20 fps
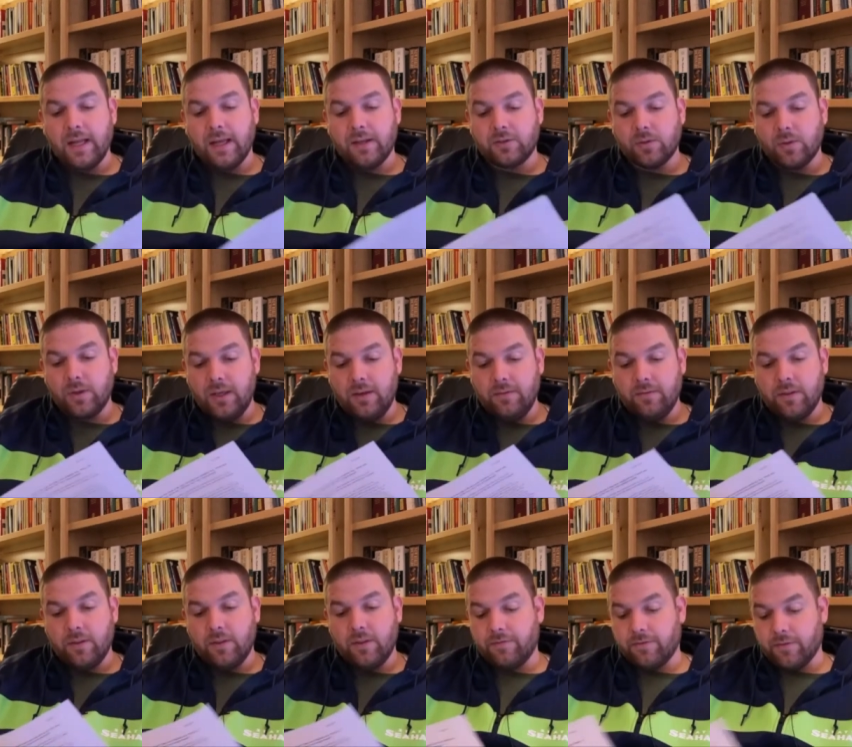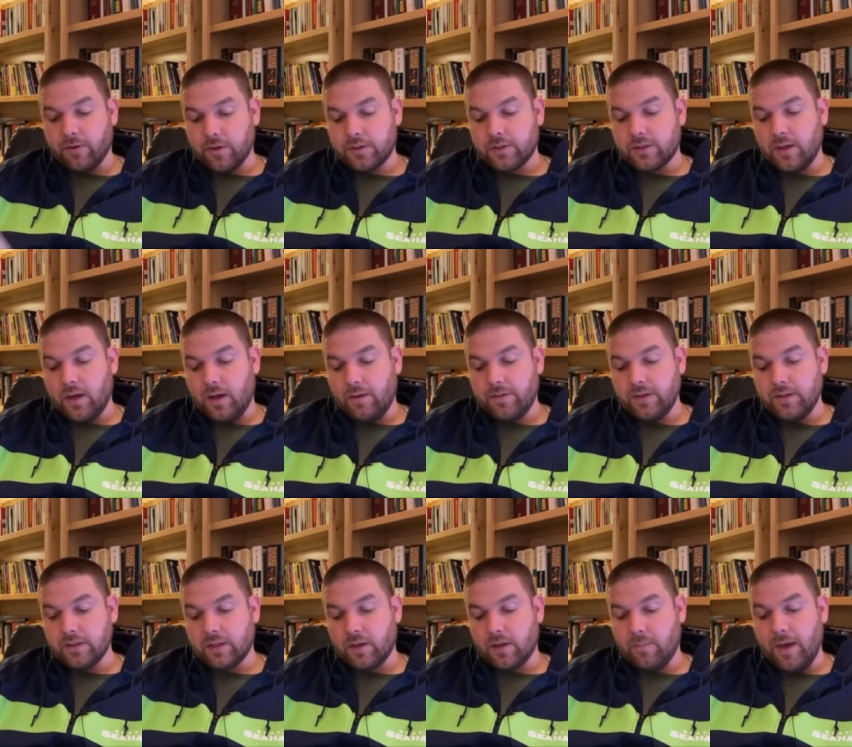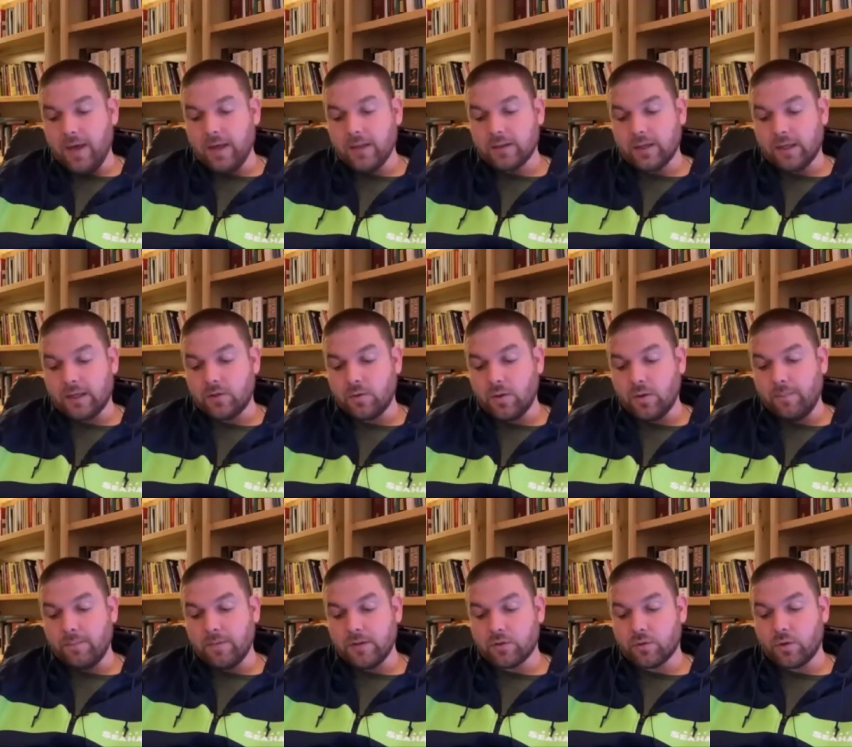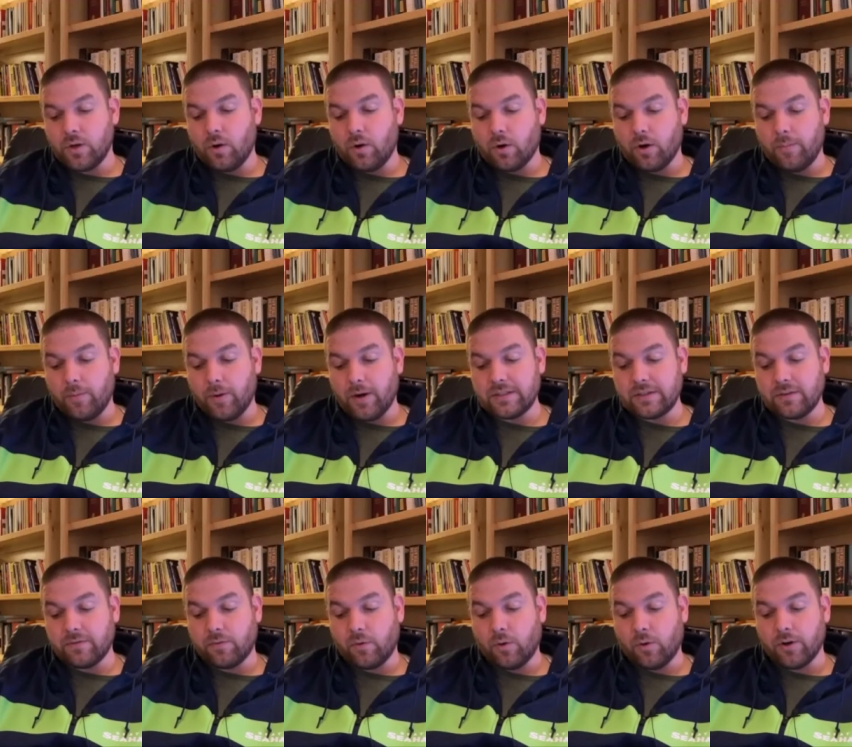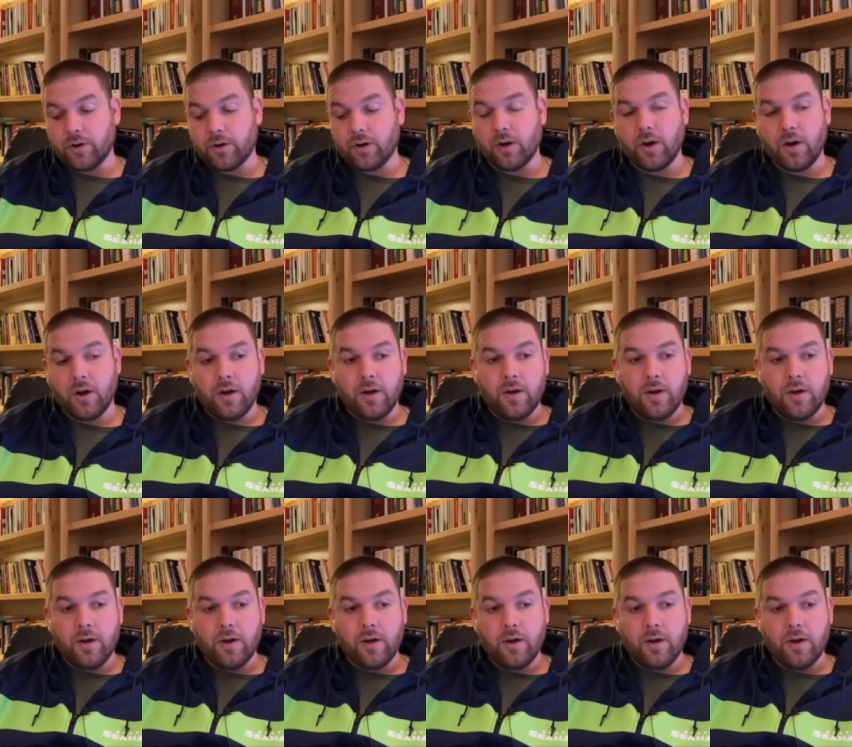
And so, even the first of these commands, like do not mistreat or oppress a foreigner,